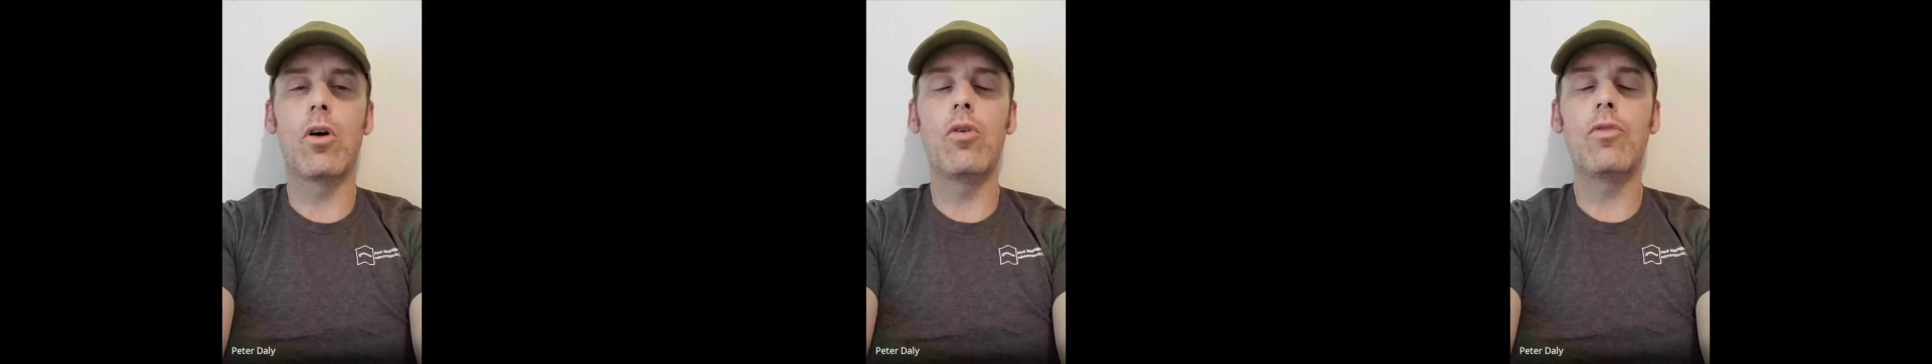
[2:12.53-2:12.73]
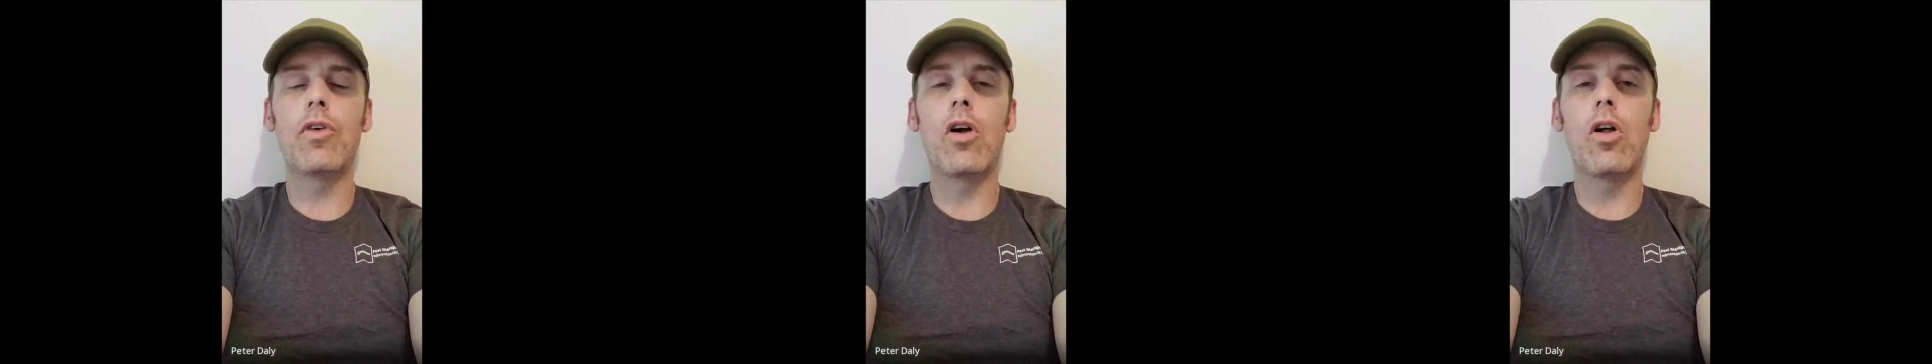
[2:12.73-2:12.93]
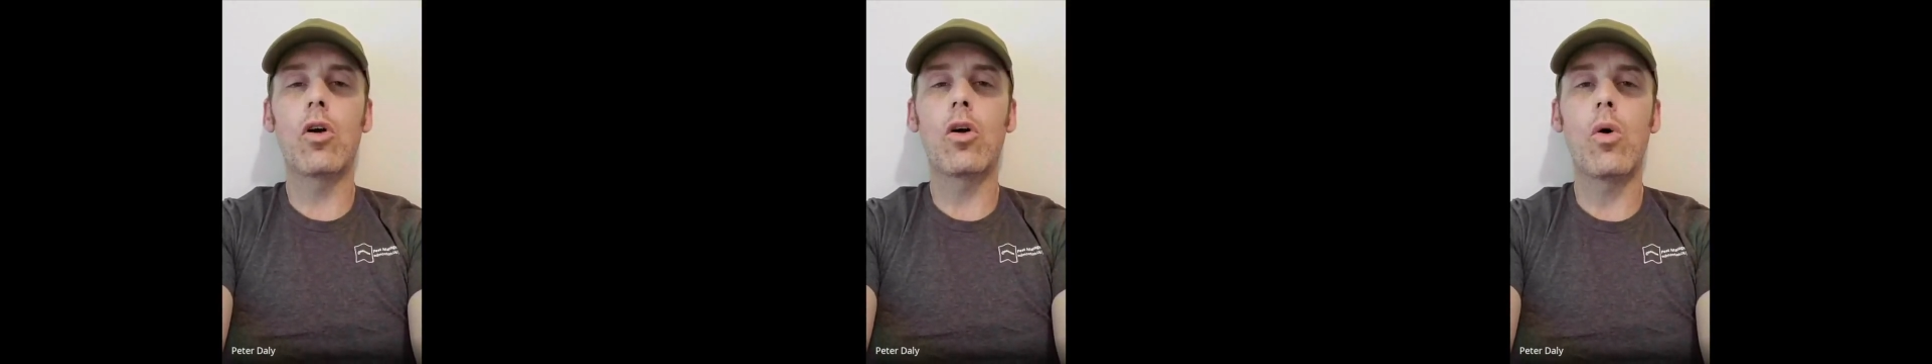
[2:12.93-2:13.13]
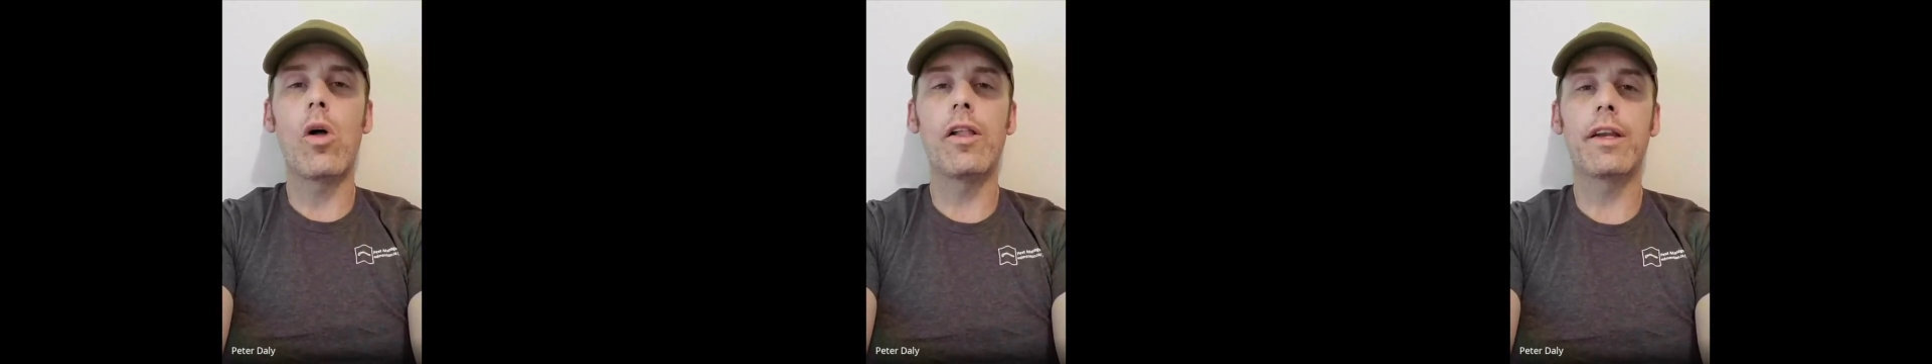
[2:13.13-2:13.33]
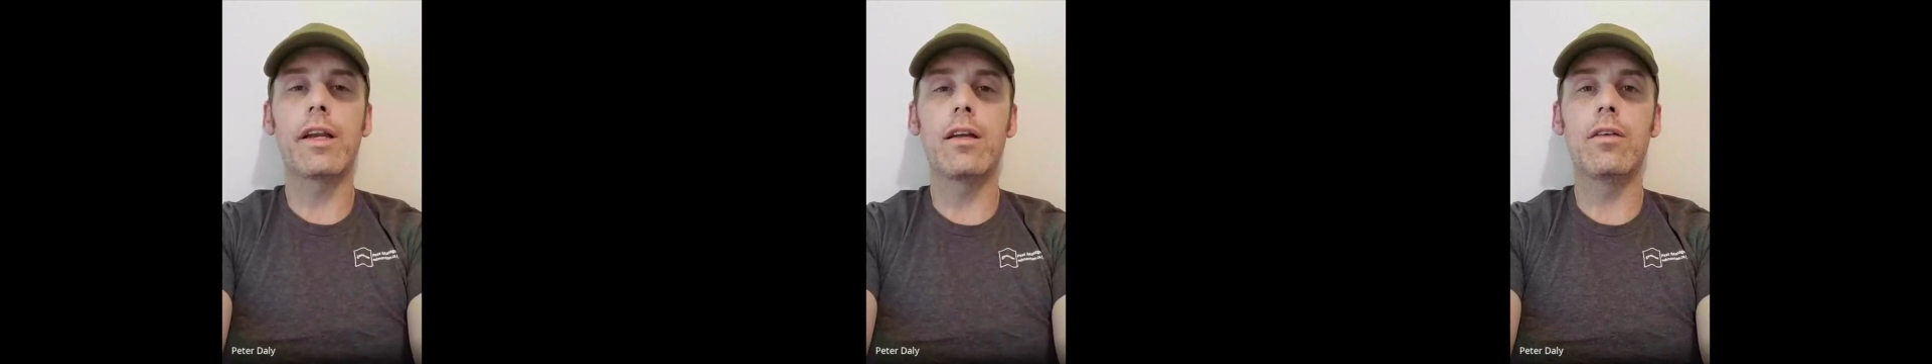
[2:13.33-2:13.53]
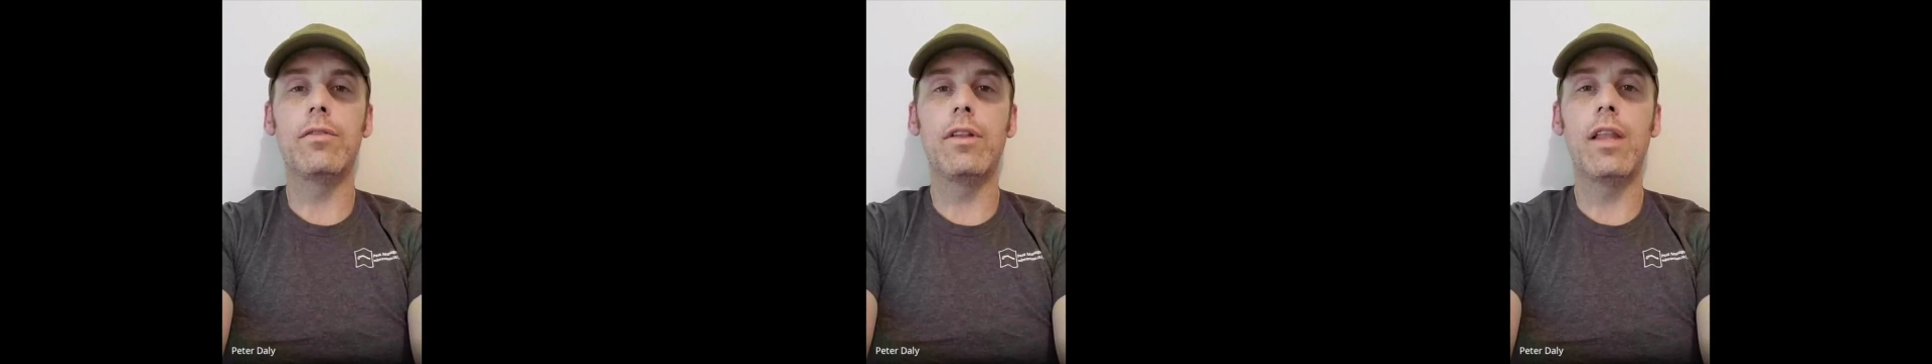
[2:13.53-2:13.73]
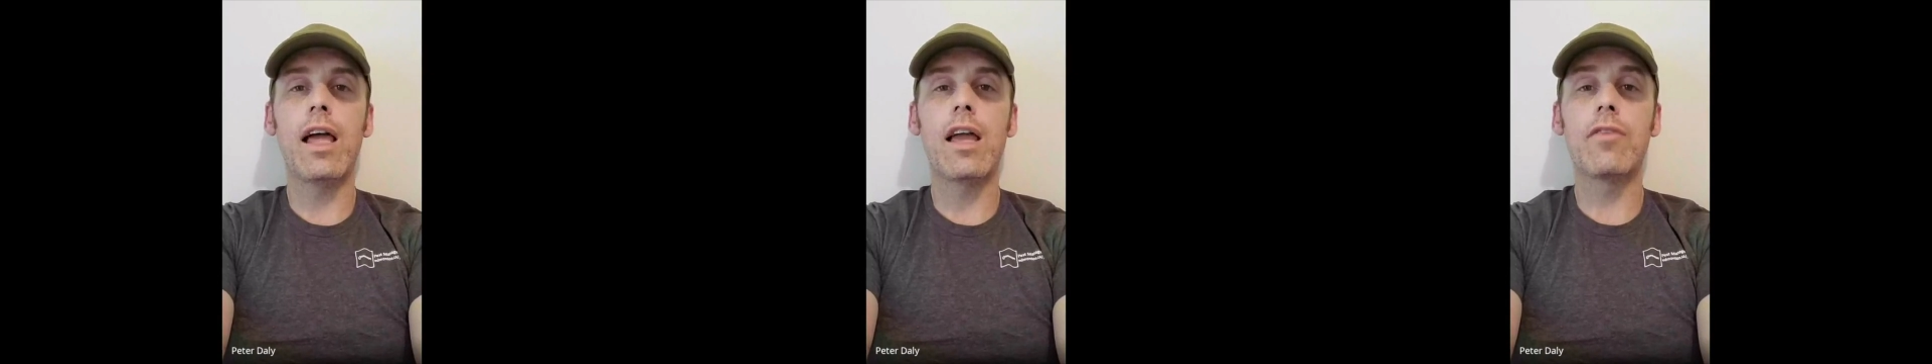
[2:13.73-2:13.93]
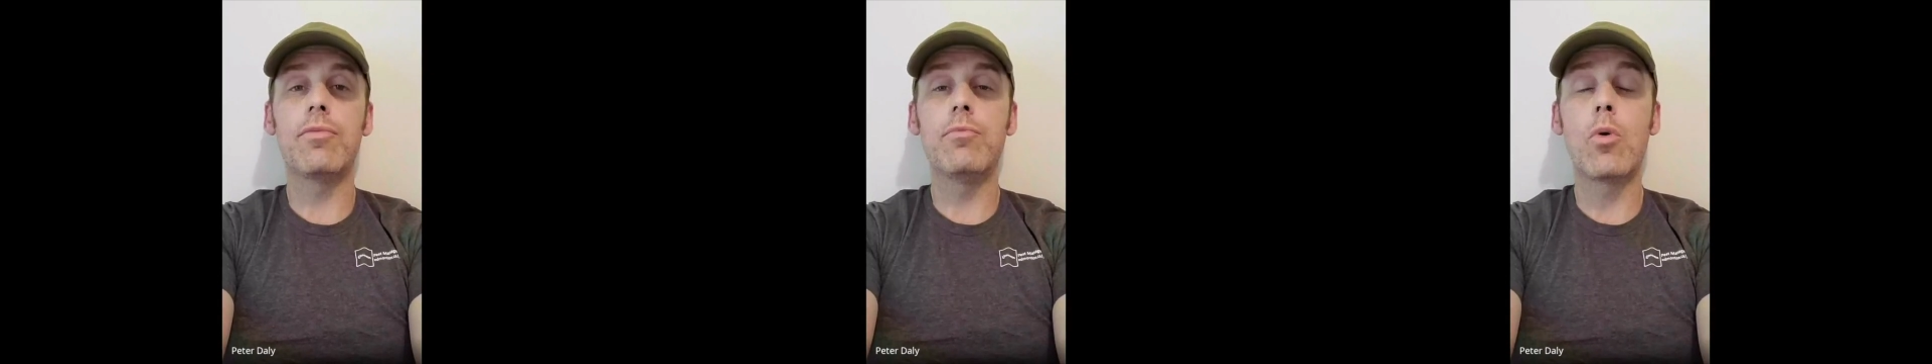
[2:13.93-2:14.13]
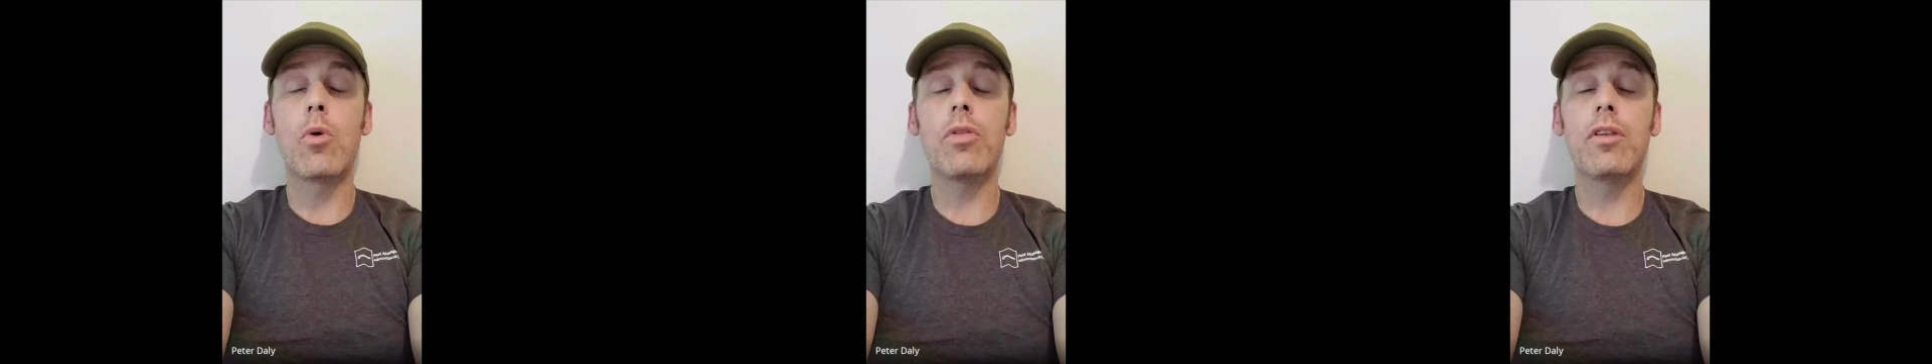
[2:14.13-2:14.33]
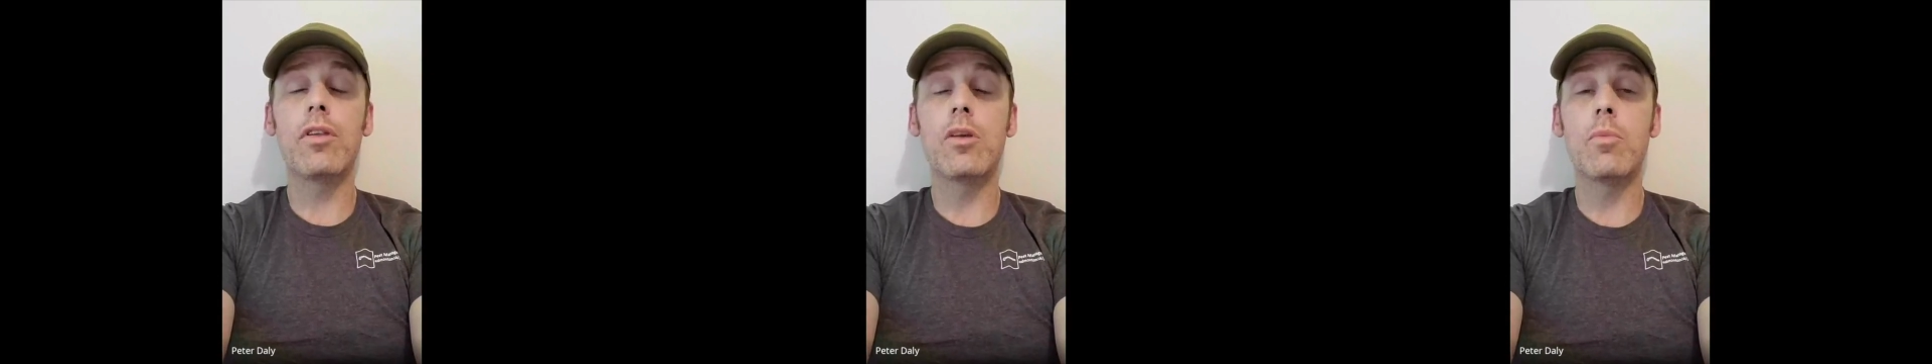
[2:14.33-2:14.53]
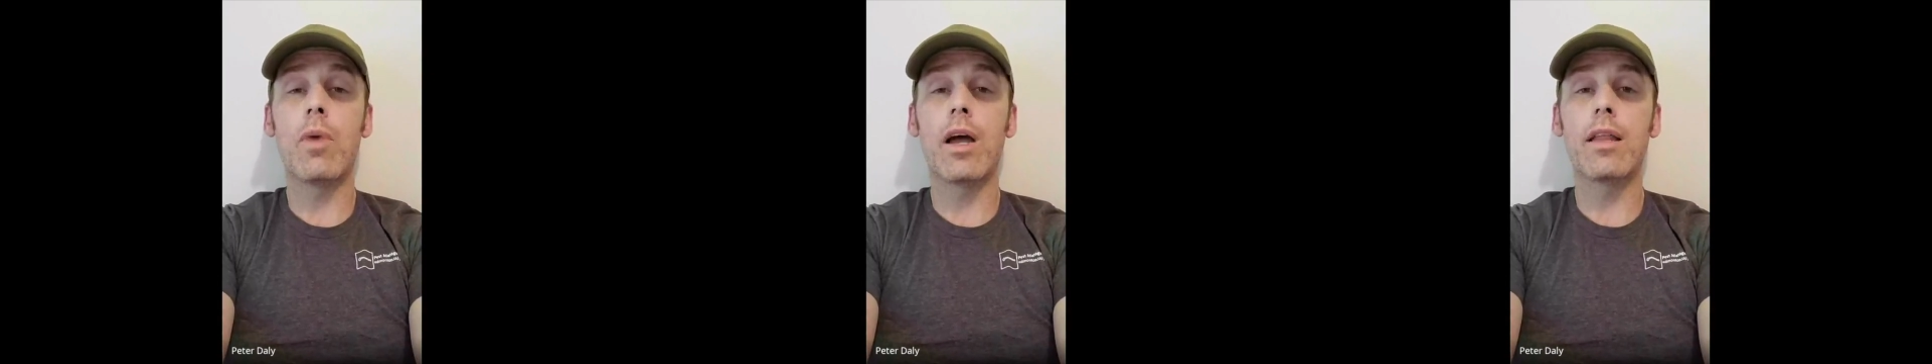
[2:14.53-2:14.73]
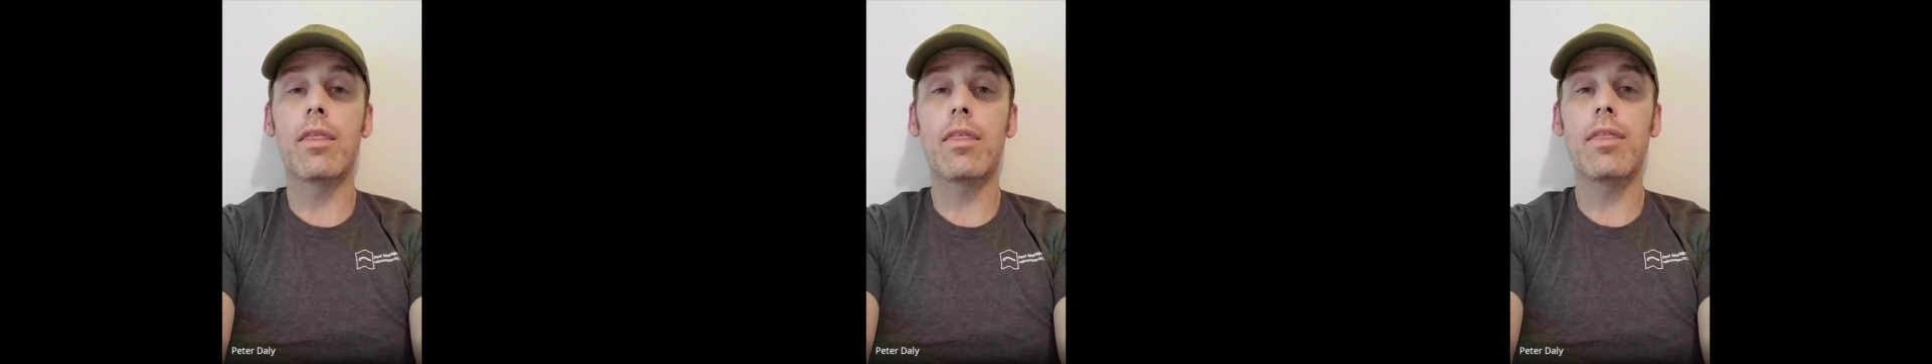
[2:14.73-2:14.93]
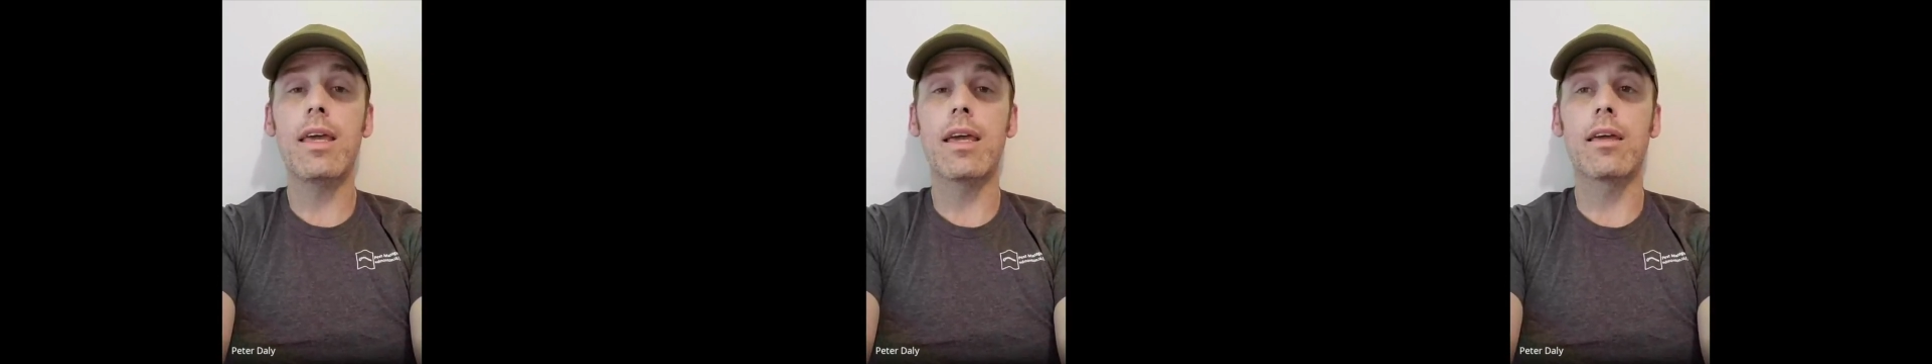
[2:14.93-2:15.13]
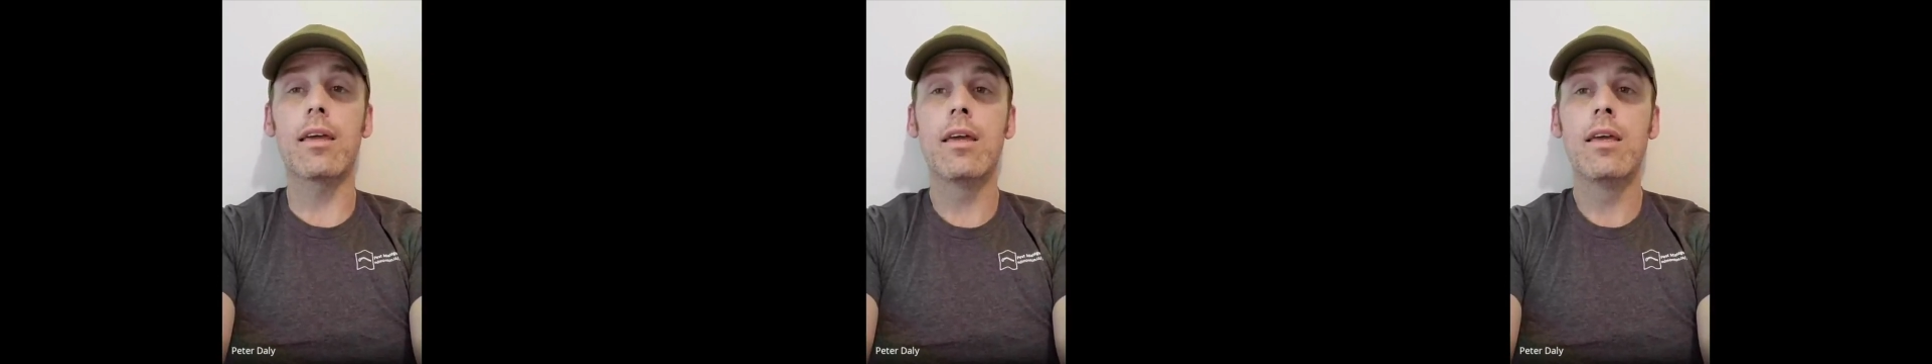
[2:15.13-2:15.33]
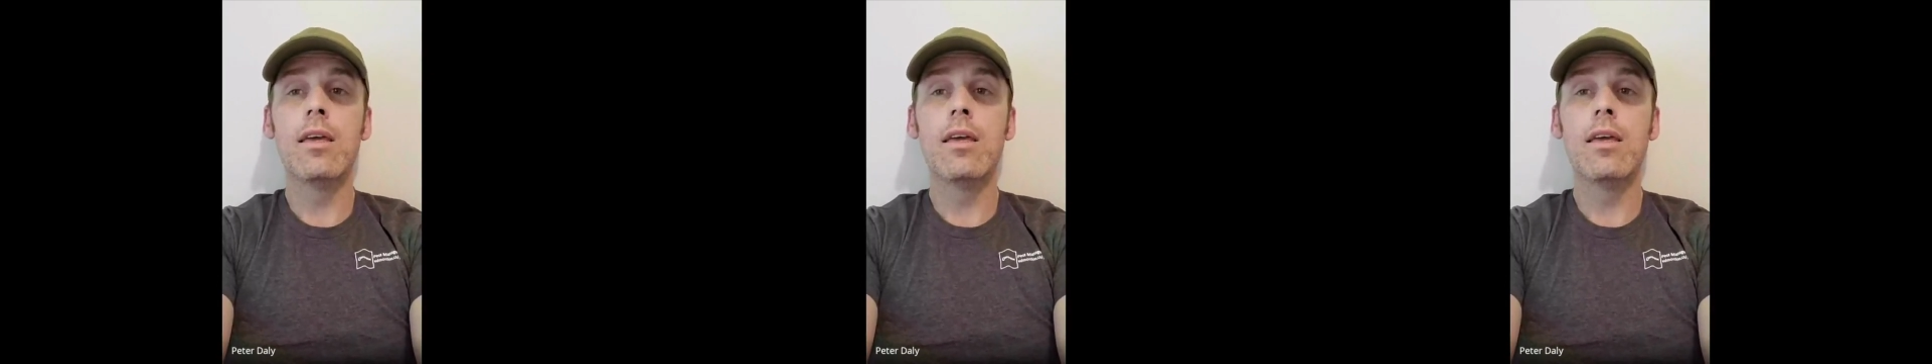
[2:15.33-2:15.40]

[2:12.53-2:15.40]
overall quality of life more than you might think.